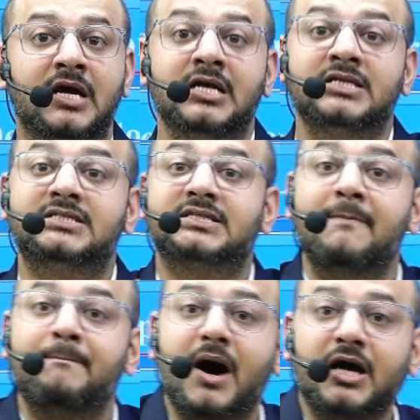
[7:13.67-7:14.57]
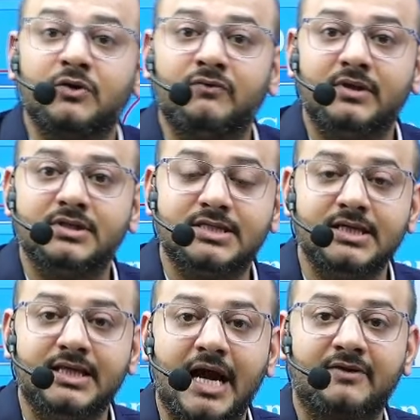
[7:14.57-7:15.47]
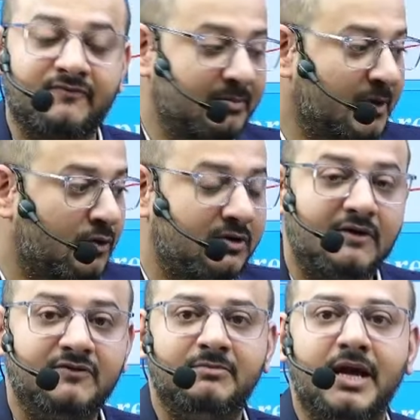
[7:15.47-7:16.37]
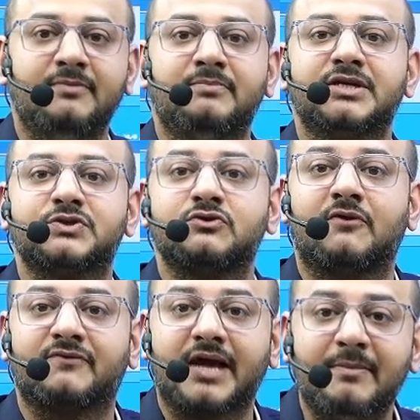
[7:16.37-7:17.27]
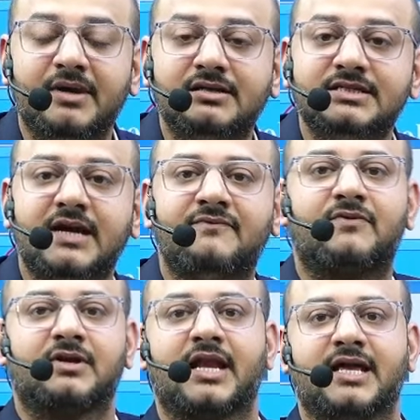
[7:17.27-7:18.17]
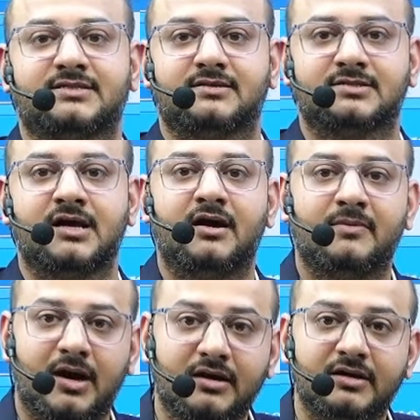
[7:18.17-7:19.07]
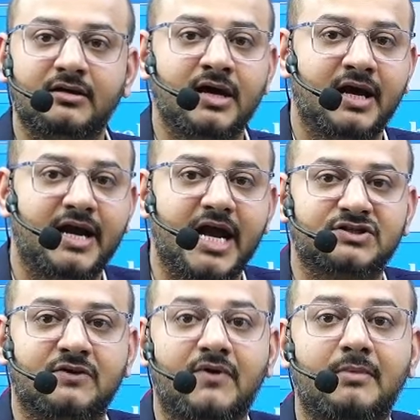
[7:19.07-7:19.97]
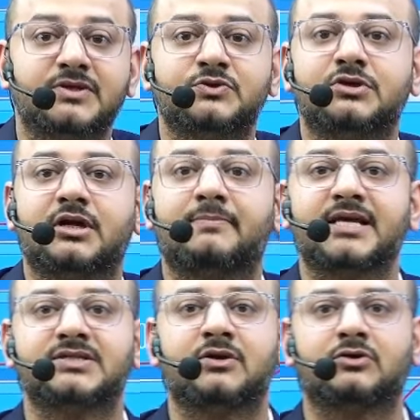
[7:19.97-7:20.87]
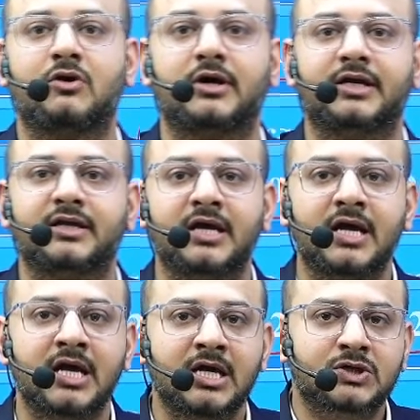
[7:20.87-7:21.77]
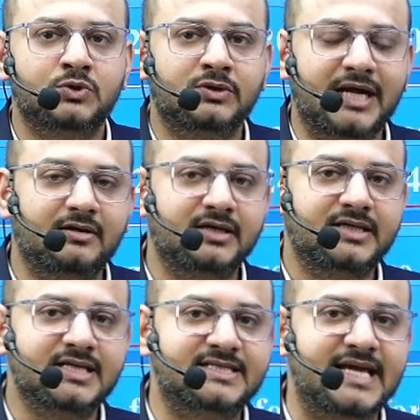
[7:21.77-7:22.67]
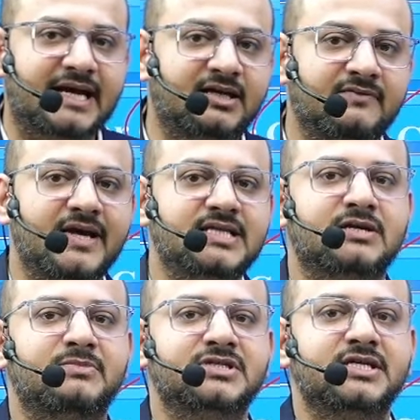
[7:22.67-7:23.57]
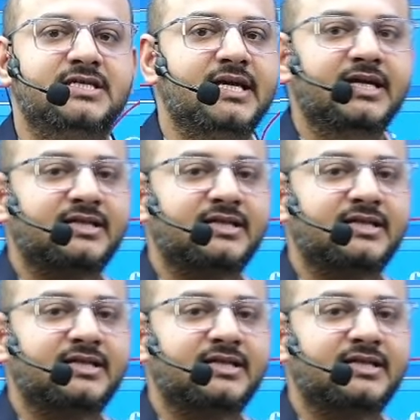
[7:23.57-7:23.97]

Some part you will see that will be looked after by Ministry of Chemicals and Fertilizers under National Pharmaceutical Pricing Authority. So that ye sector wise samajhne se, this